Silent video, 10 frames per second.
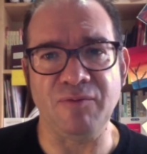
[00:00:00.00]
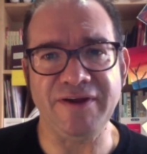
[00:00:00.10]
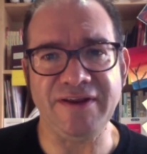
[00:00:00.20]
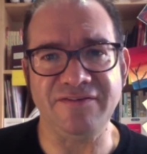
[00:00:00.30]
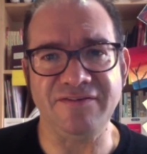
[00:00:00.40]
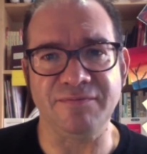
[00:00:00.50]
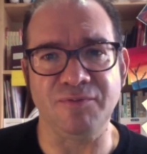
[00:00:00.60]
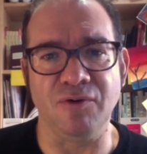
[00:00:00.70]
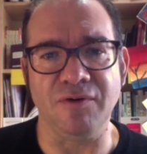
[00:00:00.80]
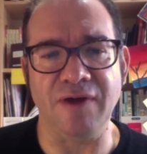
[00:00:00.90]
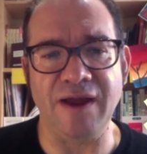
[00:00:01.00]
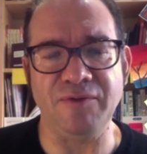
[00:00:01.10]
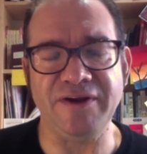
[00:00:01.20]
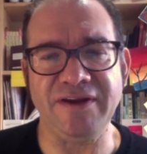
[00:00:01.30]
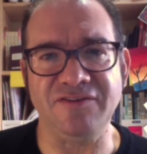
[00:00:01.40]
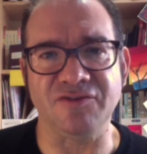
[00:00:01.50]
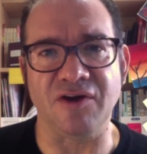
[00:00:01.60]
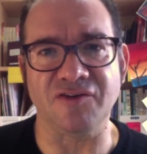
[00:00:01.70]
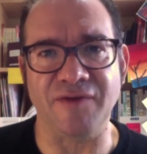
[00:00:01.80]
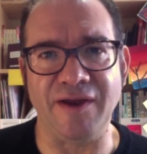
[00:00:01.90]
we need support and we need to
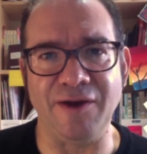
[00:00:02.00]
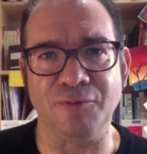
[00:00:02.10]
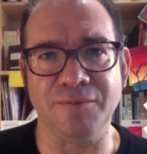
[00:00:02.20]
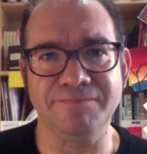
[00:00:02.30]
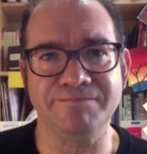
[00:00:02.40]
ask for help.